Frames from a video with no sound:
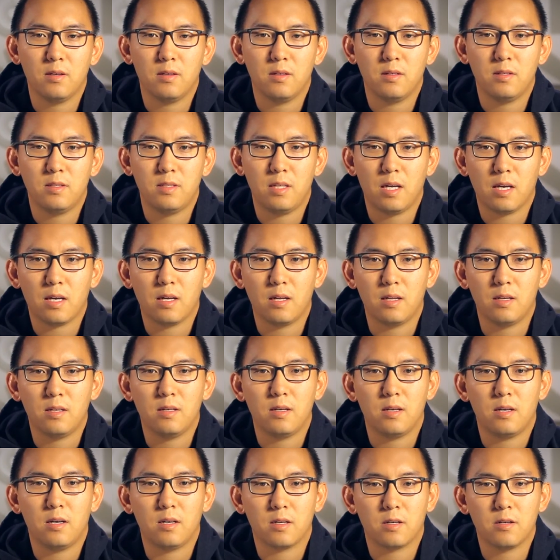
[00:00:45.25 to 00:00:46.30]
Second,
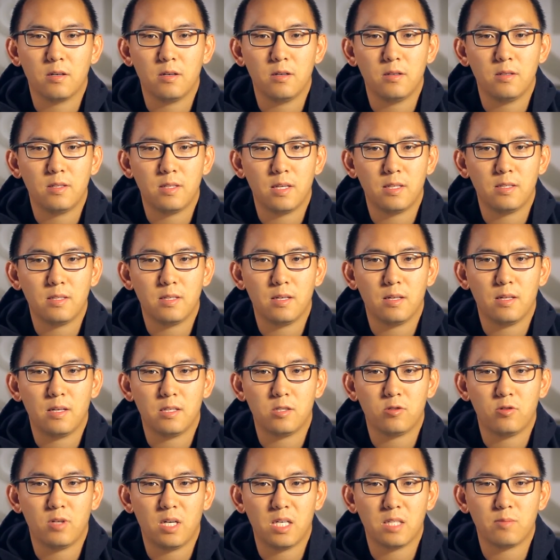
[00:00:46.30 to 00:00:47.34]
our current D T L S
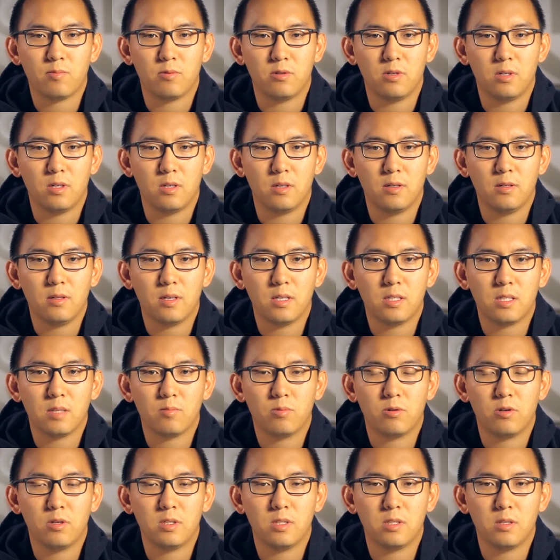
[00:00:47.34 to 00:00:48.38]
transport only
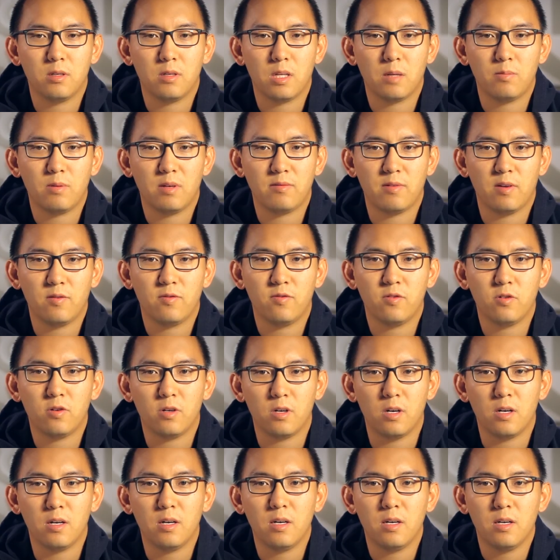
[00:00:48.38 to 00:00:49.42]
supports U D P v
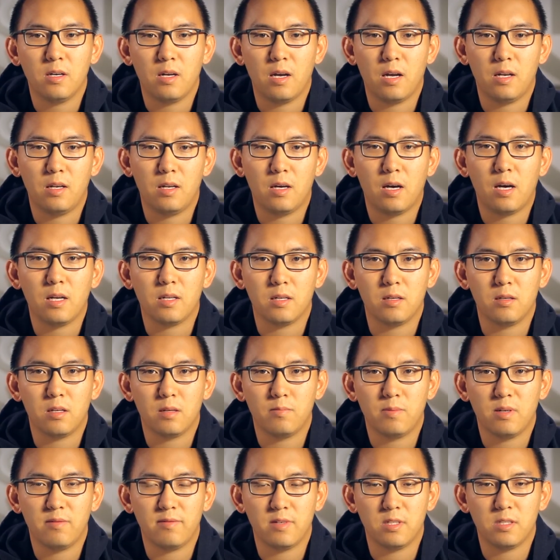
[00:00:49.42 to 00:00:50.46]
four and not U D
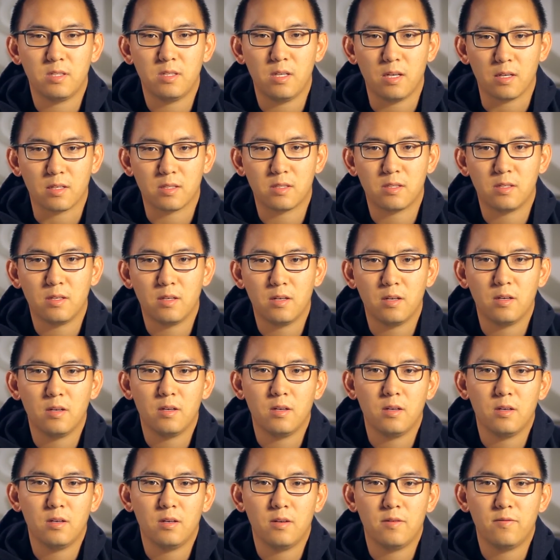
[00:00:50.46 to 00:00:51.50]
P v six.
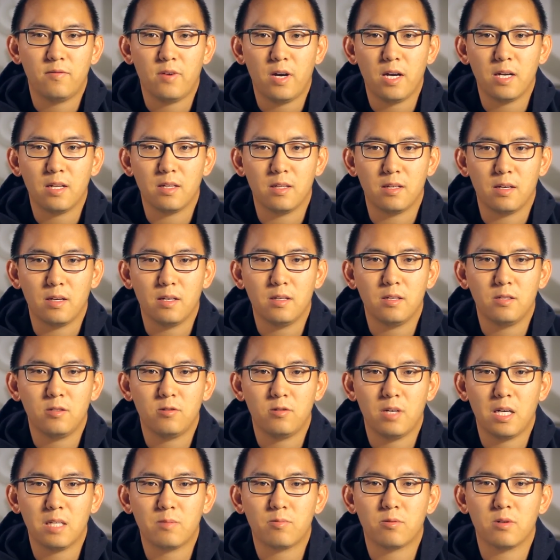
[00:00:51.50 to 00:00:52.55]
Finally,
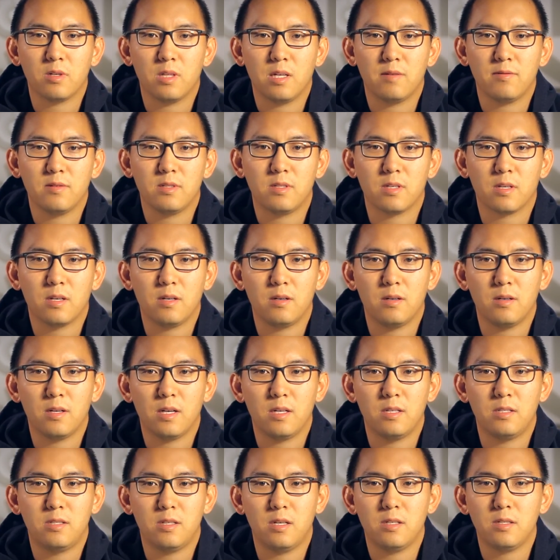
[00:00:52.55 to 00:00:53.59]
transport-level
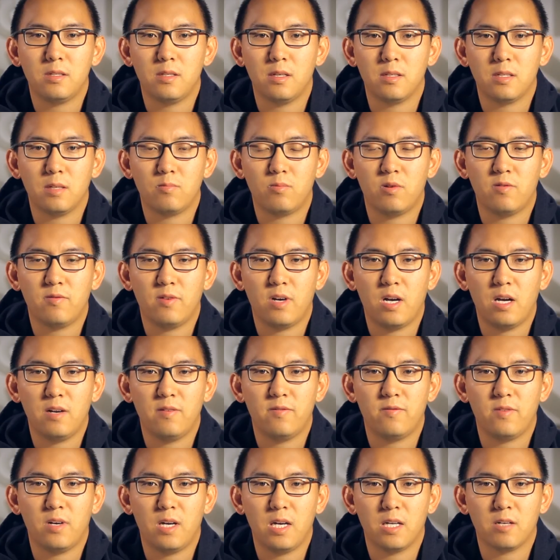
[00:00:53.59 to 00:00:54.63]
security just doesn't provide
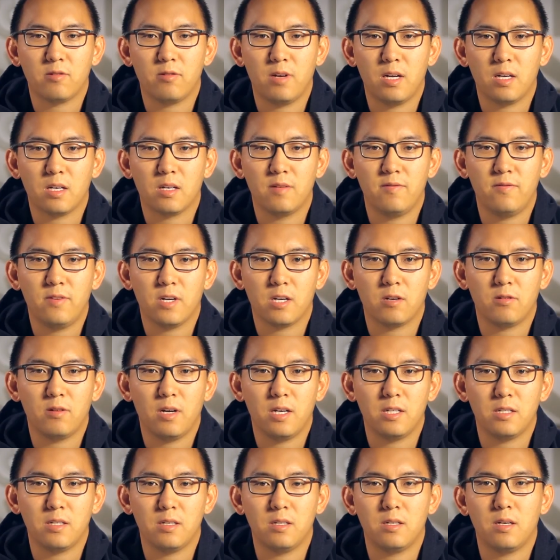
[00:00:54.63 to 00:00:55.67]
fine-grained
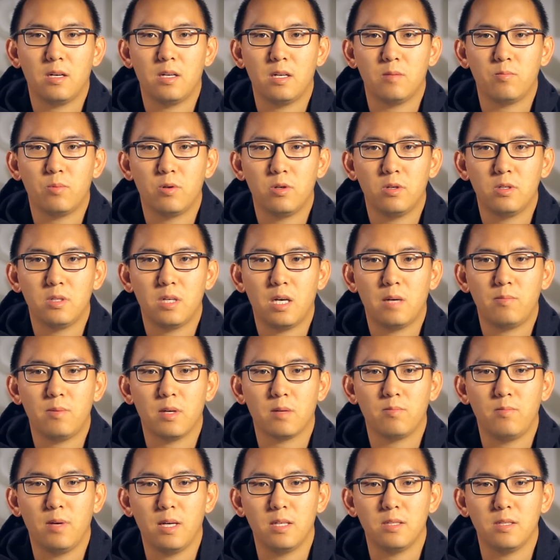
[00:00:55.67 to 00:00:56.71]
configuration on a
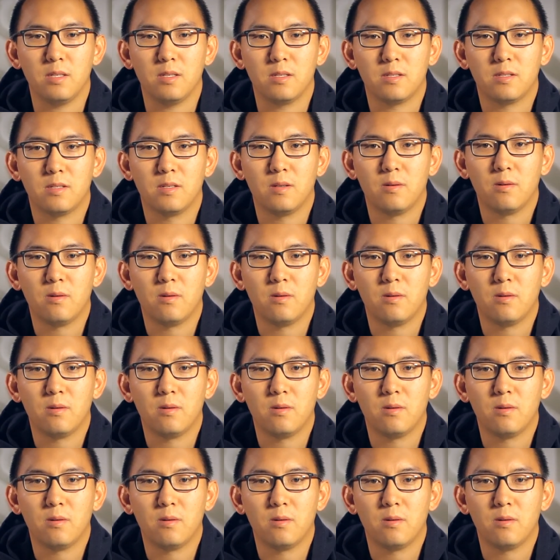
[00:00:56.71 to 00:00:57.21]
per-topic basis.